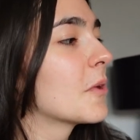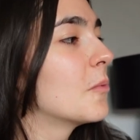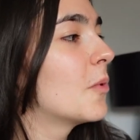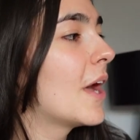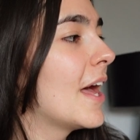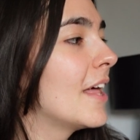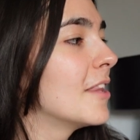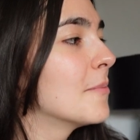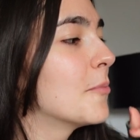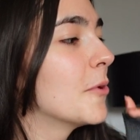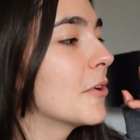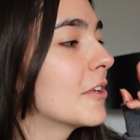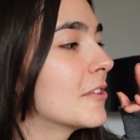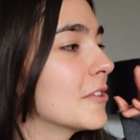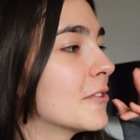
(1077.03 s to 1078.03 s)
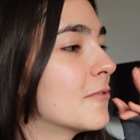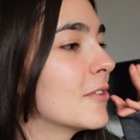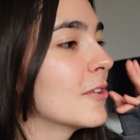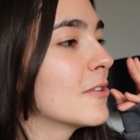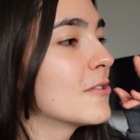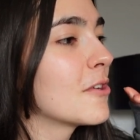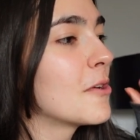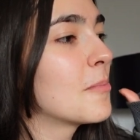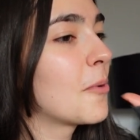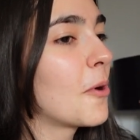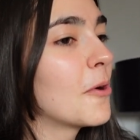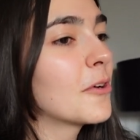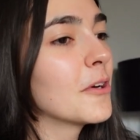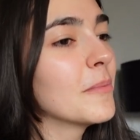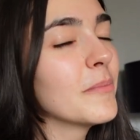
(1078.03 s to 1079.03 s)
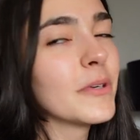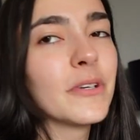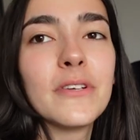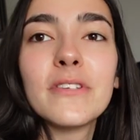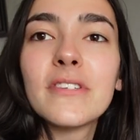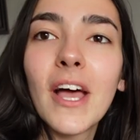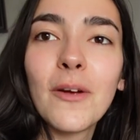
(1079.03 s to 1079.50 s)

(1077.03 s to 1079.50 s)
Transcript: where the book just feels so broken because